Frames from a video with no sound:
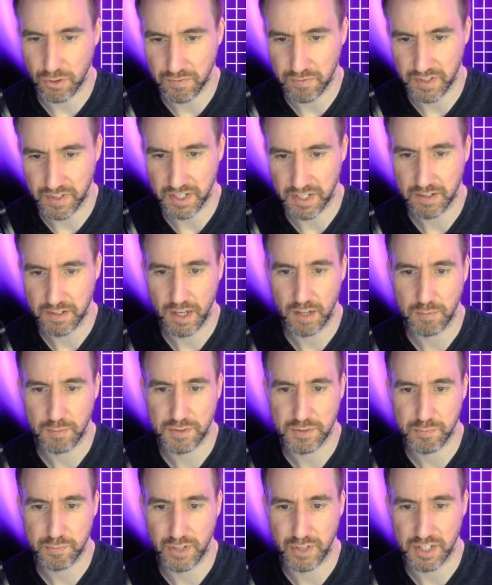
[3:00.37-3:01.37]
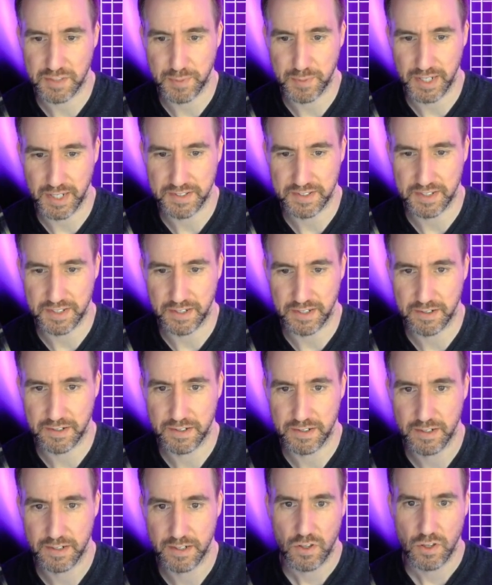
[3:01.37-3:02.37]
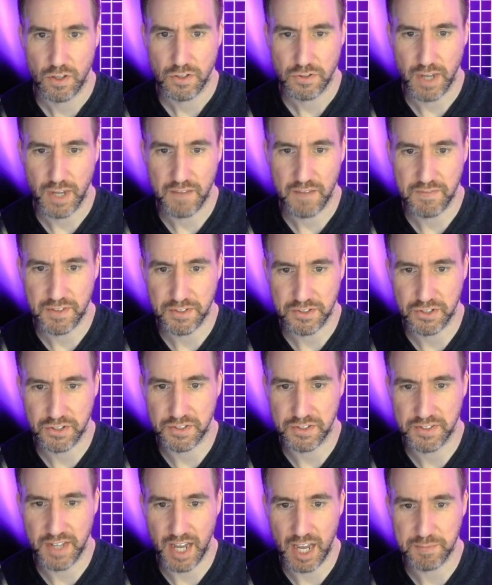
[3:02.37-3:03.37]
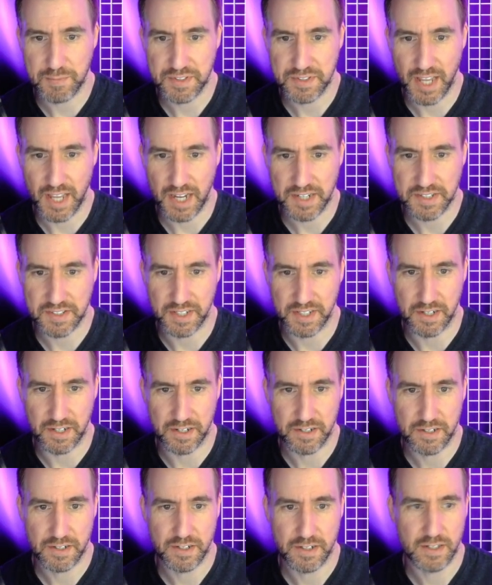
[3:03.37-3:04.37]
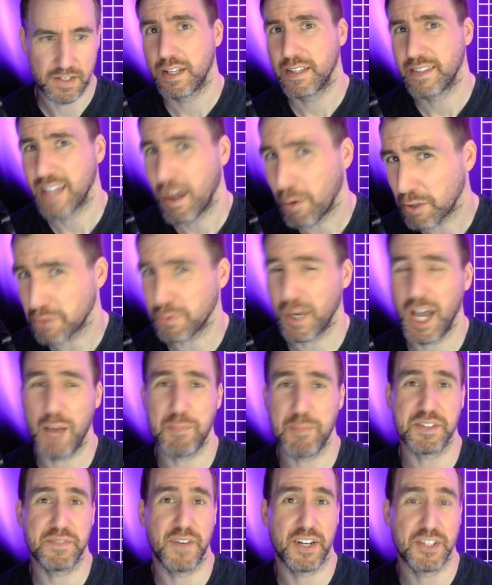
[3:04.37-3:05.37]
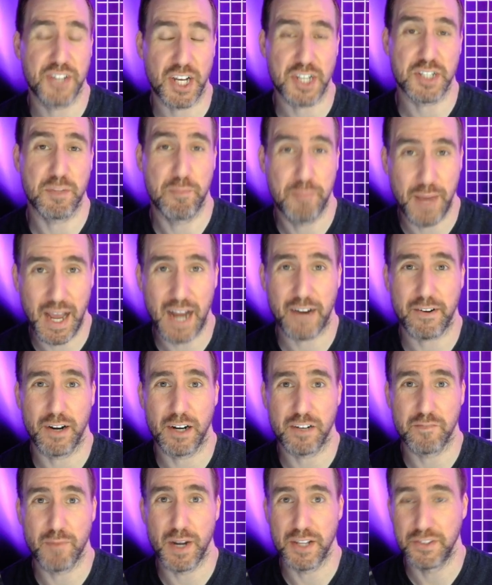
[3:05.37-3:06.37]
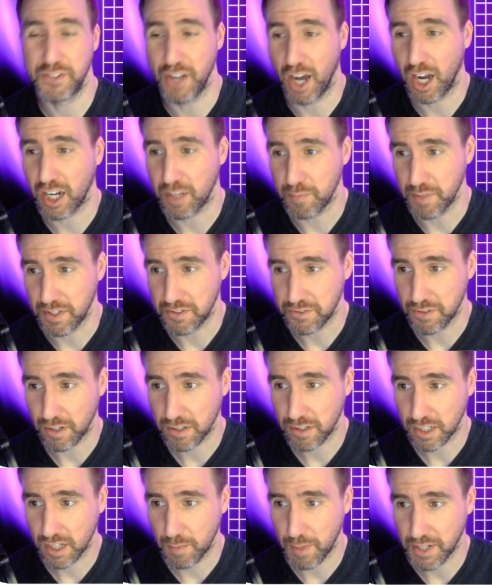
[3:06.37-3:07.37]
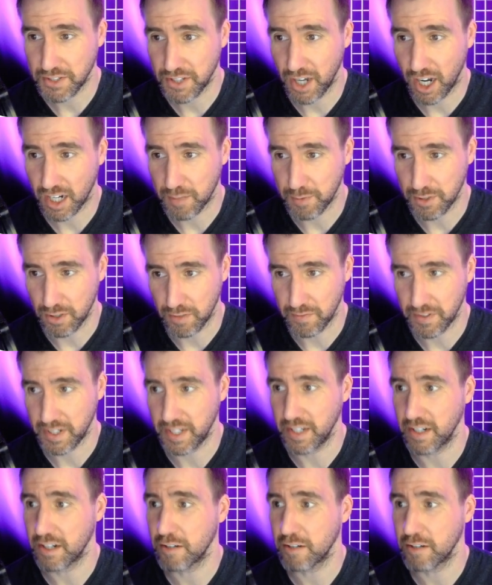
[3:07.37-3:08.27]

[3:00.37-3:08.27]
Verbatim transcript: V. I'll just press paste here. So I have this good times text here. Now watch what happens if I change the background of my document. So I'll click on my document over here.